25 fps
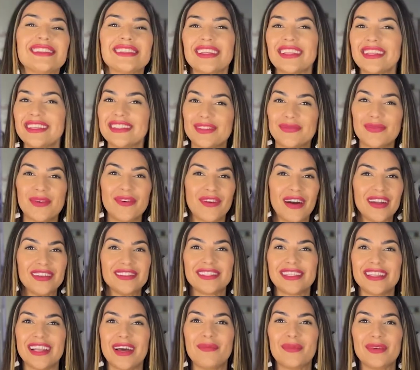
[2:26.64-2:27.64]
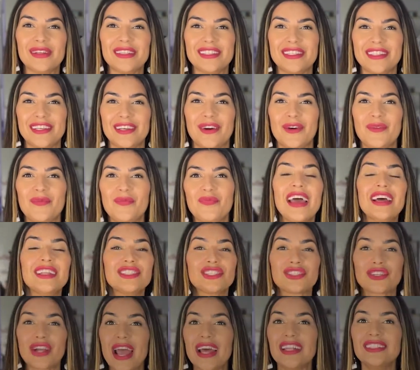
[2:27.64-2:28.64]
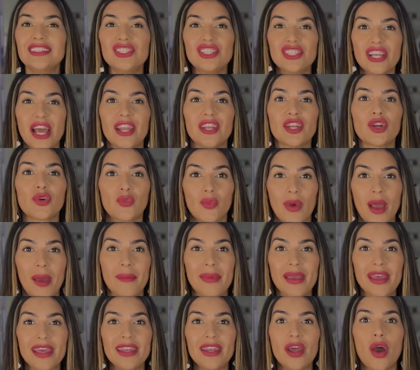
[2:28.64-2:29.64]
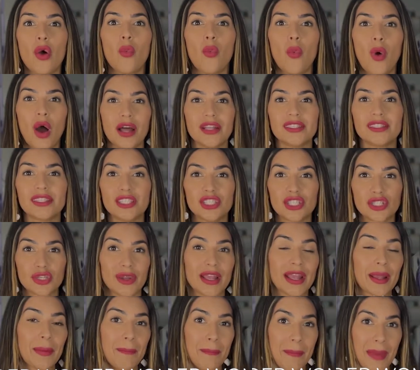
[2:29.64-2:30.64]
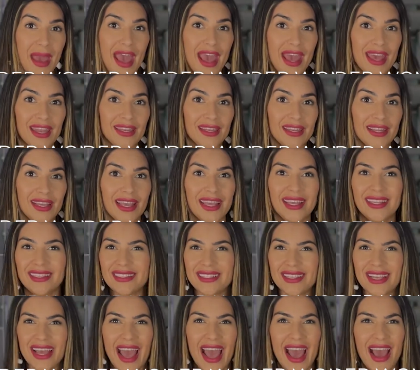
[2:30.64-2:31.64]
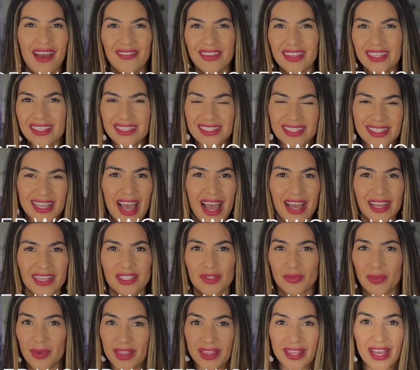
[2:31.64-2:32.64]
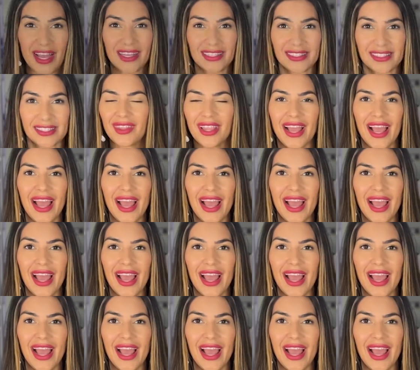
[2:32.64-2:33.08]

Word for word: So let's move on to number two. Transgender women want to trick men into having sex with us.